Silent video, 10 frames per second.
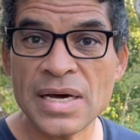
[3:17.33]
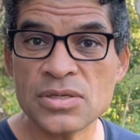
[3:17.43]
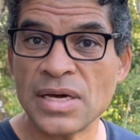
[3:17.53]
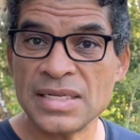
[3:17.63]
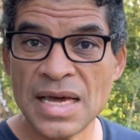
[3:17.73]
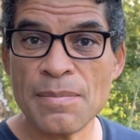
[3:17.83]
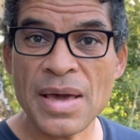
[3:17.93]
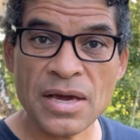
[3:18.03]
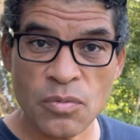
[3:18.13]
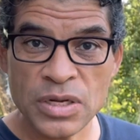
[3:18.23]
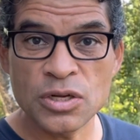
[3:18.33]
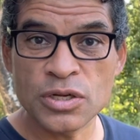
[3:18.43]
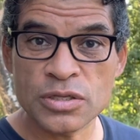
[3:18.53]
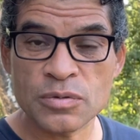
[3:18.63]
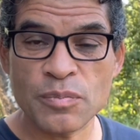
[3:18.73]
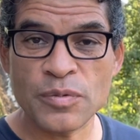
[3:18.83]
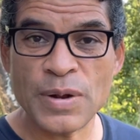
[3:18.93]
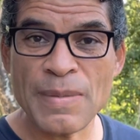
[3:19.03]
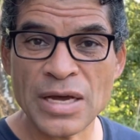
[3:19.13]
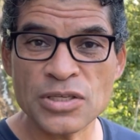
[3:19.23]
So I turned back,
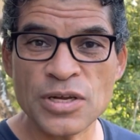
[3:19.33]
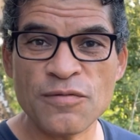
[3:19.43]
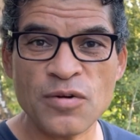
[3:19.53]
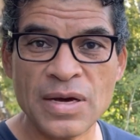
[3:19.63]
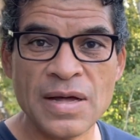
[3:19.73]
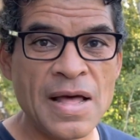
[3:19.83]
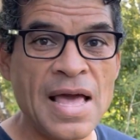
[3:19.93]
went back to look for her,